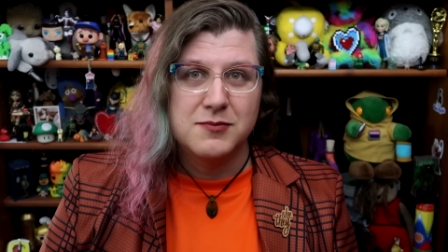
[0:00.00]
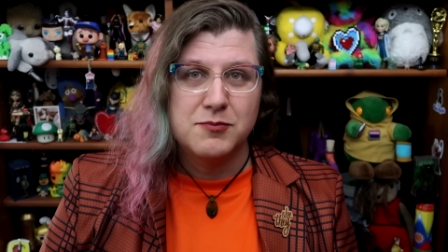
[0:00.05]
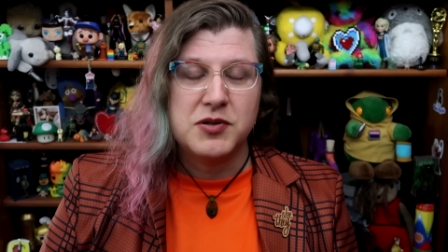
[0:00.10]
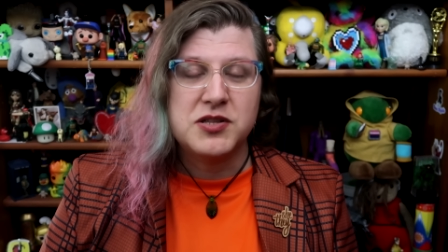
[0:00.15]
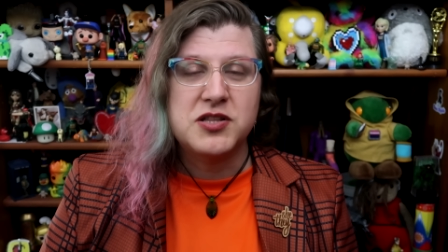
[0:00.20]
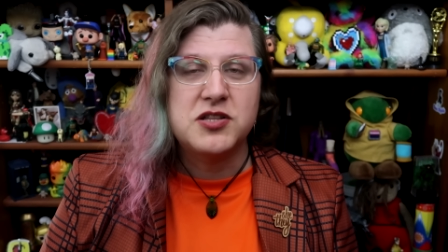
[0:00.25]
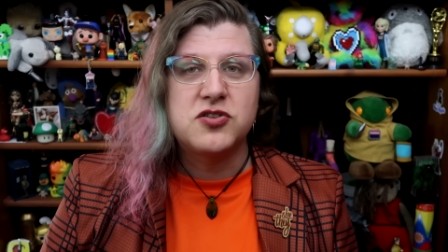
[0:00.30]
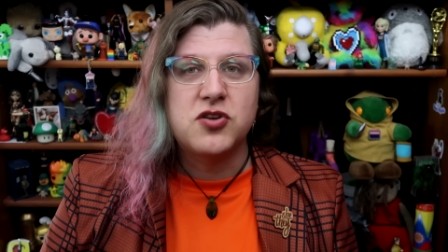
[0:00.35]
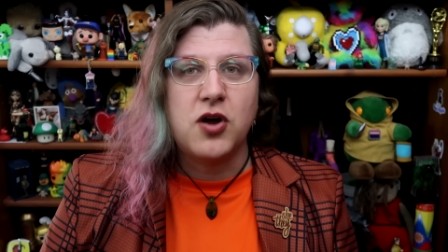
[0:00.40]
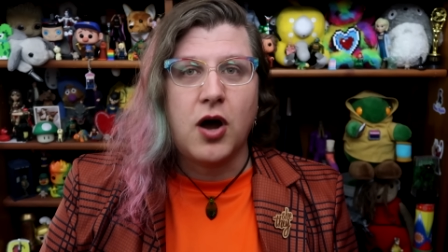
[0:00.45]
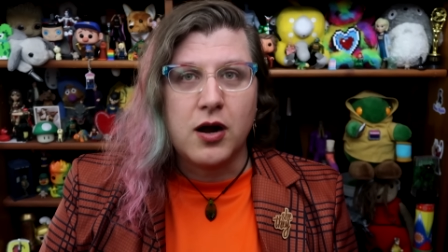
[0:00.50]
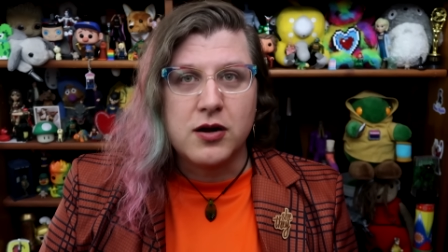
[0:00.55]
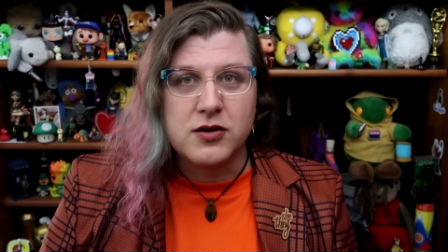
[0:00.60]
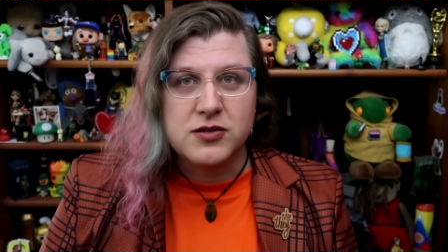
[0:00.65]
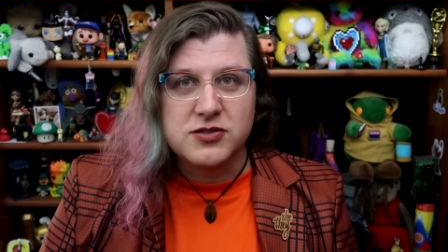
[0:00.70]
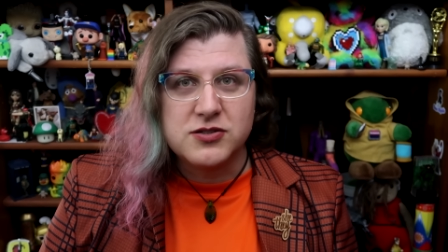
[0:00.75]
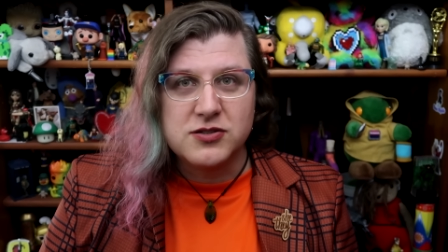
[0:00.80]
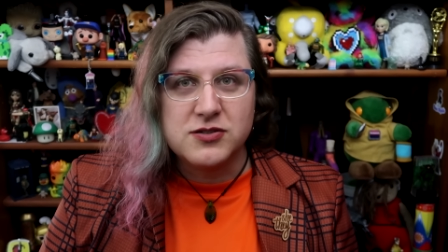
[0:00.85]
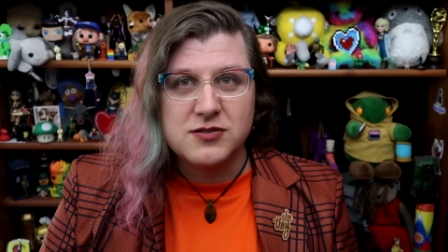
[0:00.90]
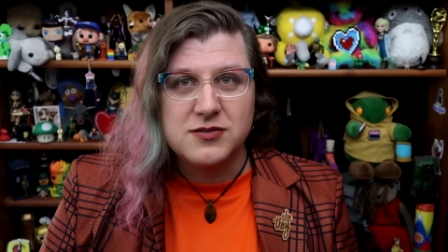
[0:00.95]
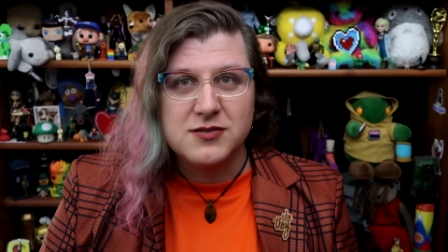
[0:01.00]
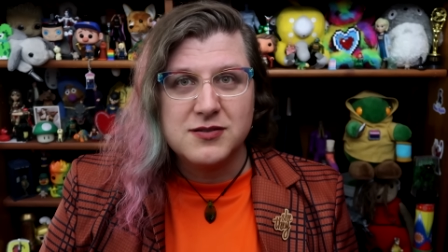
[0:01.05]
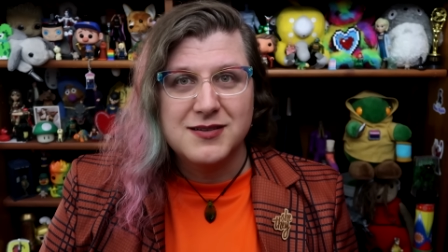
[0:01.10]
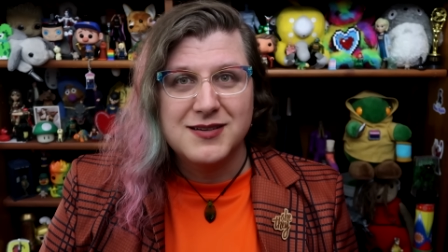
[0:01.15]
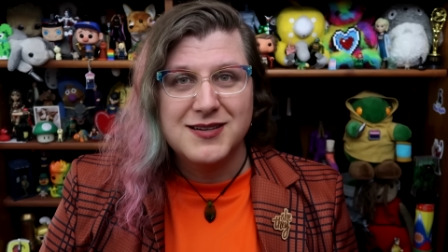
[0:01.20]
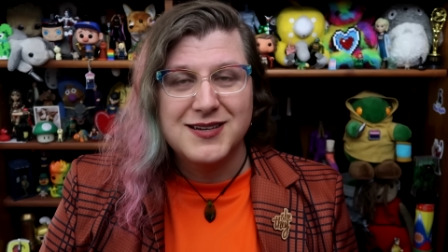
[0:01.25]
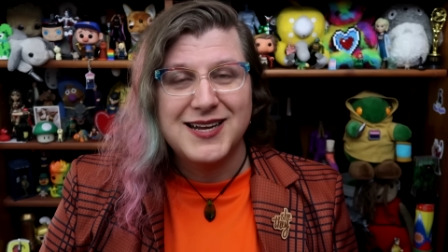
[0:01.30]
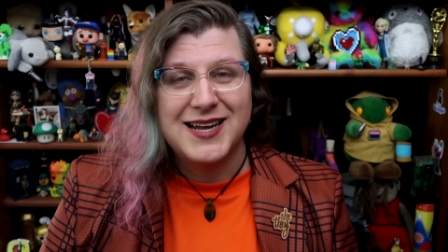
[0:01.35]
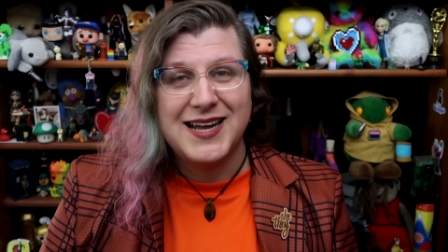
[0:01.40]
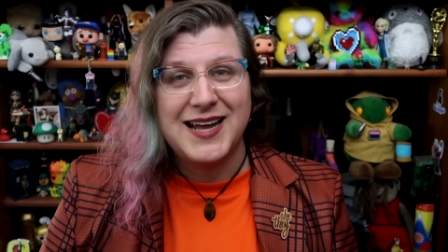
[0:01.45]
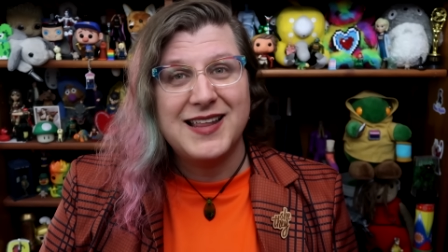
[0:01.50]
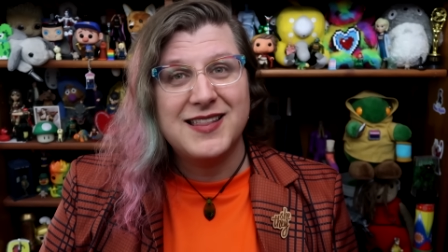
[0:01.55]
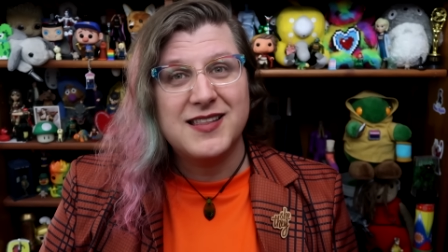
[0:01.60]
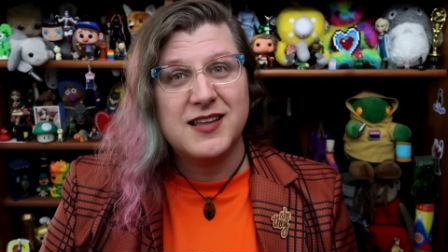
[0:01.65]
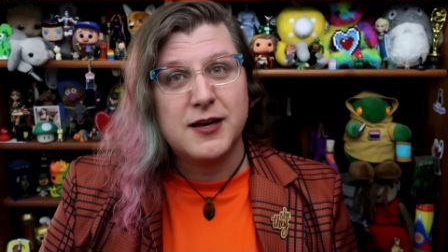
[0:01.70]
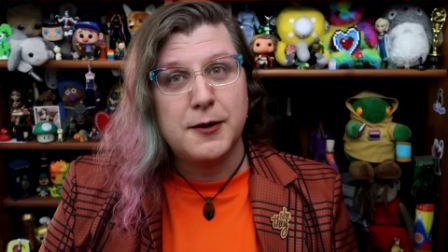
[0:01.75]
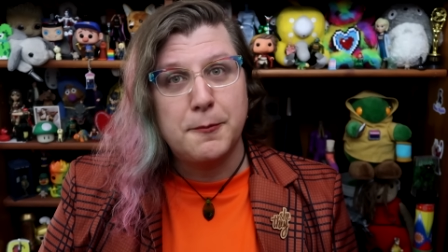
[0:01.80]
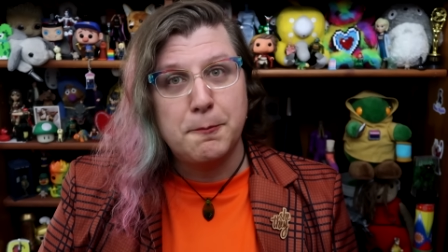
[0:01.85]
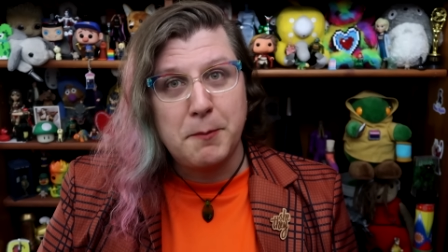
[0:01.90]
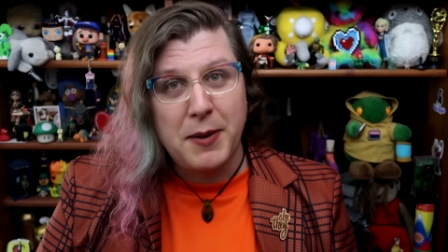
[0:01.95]
But the Doctor and the
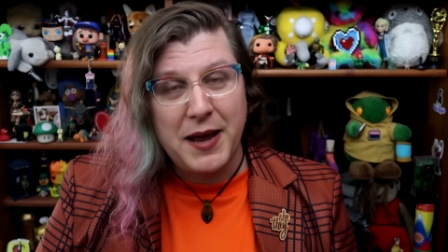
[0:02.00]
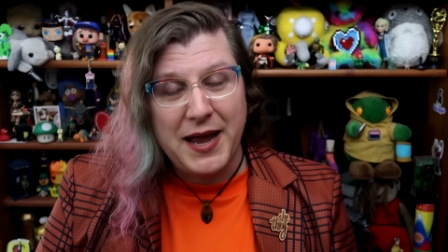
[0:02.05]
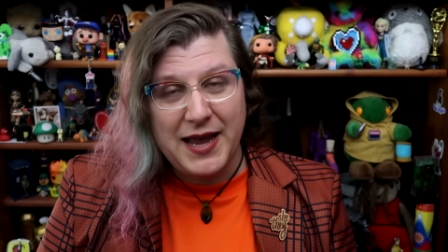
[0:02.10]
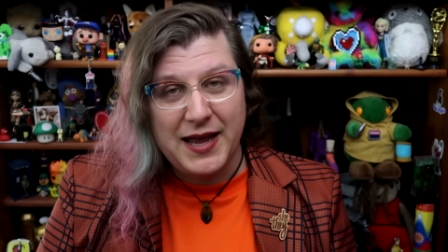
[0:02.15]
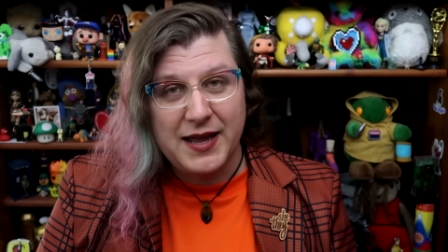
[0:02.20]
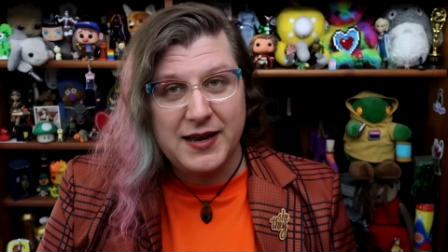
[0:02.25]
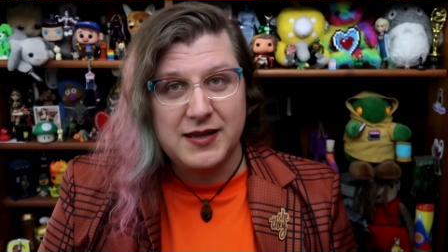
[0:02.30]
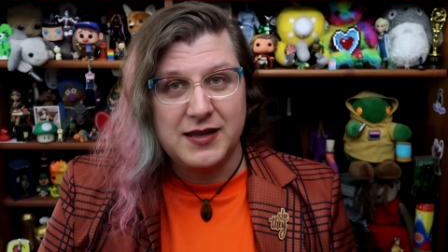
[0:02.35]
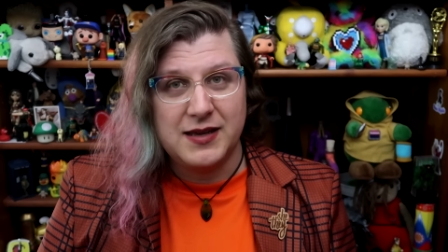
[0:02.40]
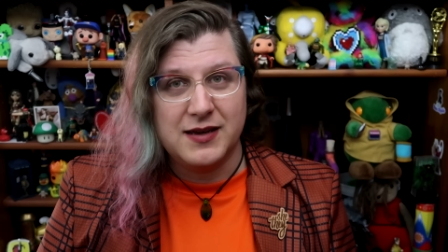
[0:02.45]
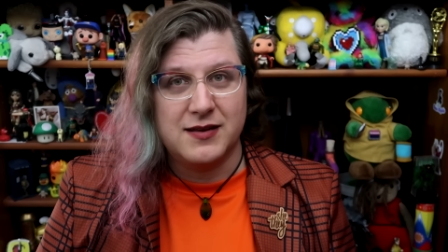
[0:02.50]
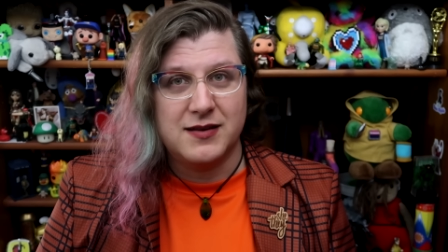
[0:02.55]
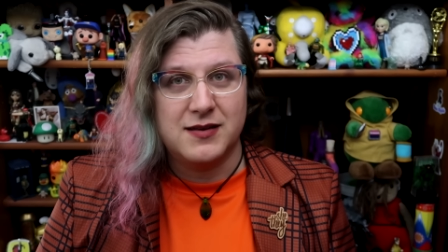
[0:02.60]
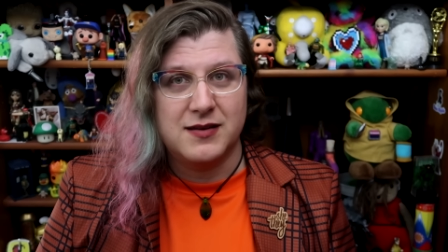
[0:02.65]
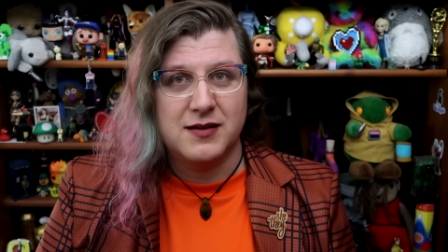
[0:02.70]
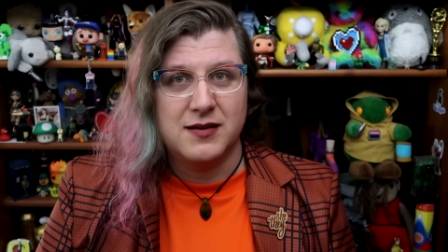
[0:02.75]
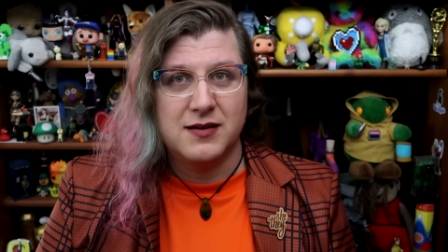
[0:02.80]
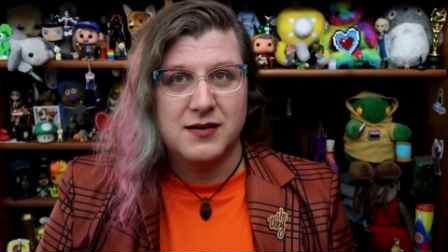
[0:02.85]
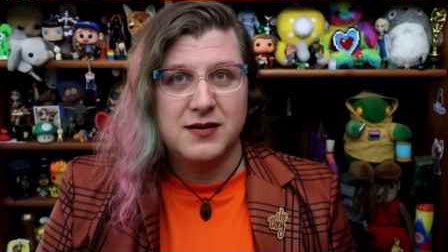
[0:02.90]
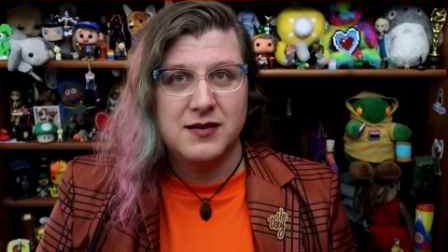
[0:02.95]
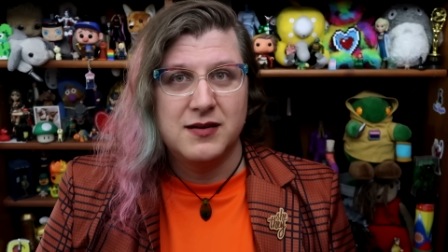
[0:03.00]
companion